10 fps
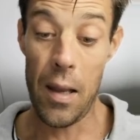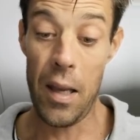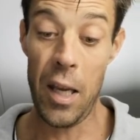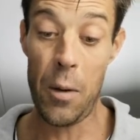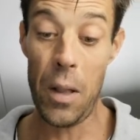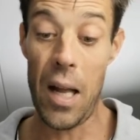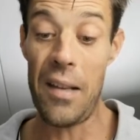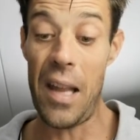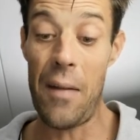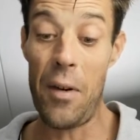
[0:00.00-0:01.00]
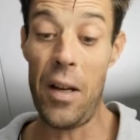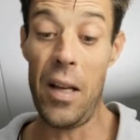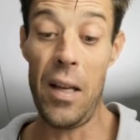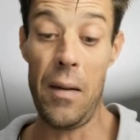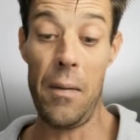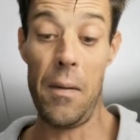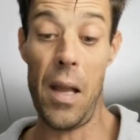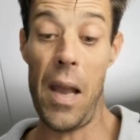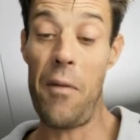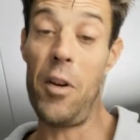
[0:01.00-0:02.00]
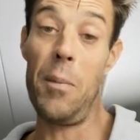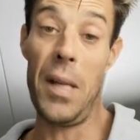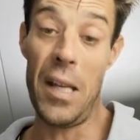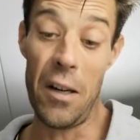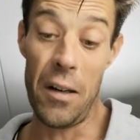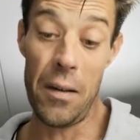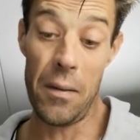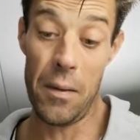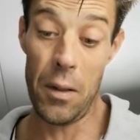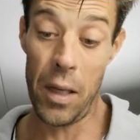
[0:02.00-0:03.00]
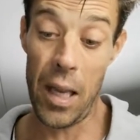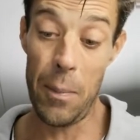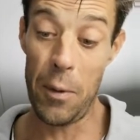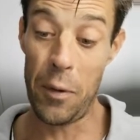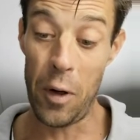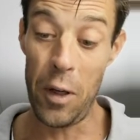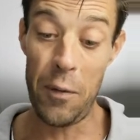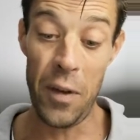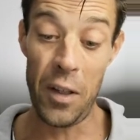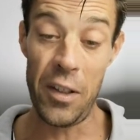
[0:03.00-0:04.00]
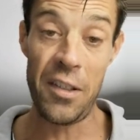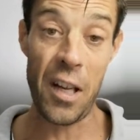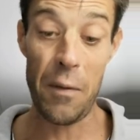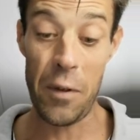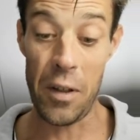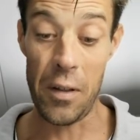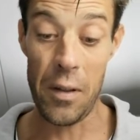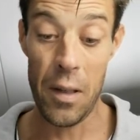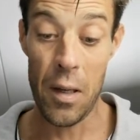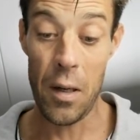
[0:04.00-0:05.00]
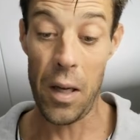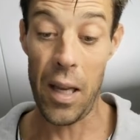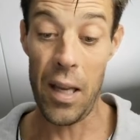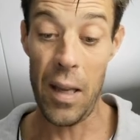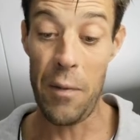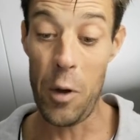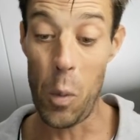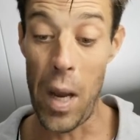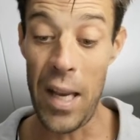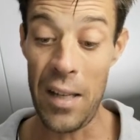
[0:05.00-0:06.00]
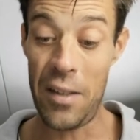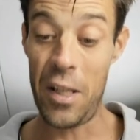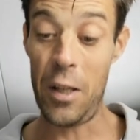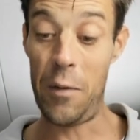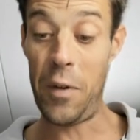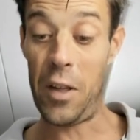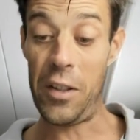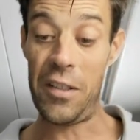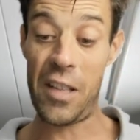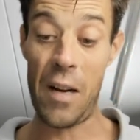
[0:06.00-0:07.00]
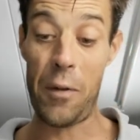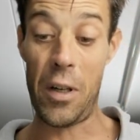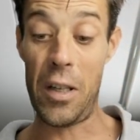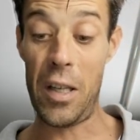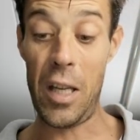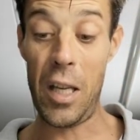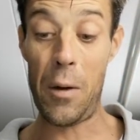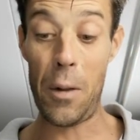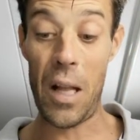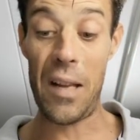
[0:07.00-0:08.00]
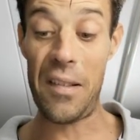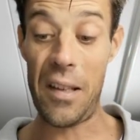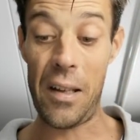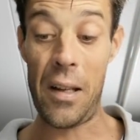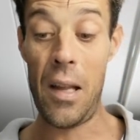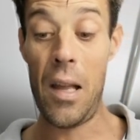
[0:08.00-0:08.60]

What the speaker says: Equalize every meter. Okay, before you feel discomfort. Okay, if you wait until you feel discomfort, equalization